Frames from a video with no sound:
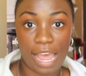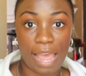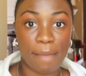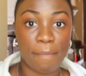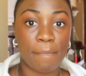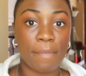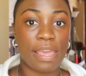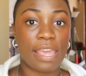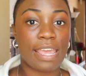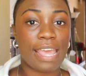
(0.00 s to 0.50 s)
I
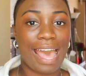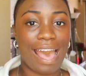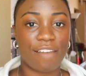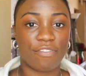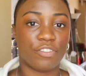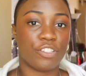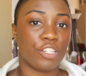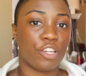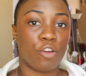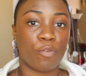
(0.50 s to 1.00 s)
may
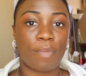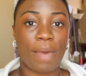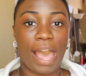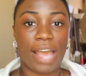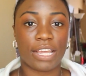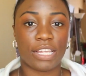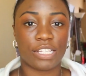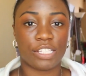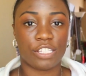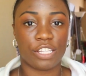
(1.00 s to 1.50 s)
have to go
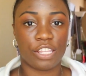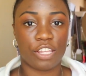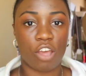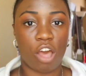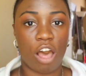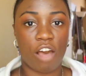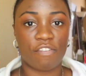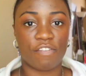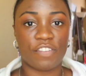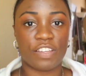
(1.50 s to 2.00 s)
back into the
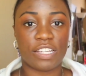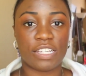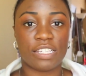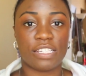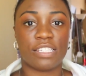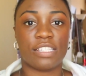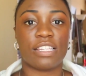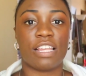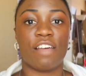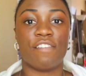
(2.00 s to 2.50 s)

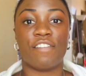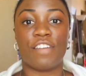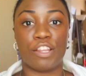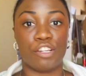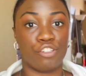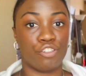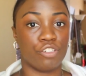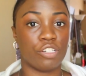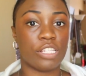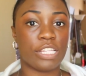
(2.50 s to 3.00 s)
office
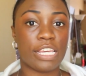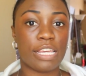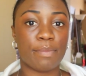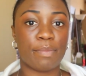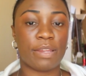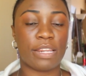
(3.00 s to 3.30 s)
eventually,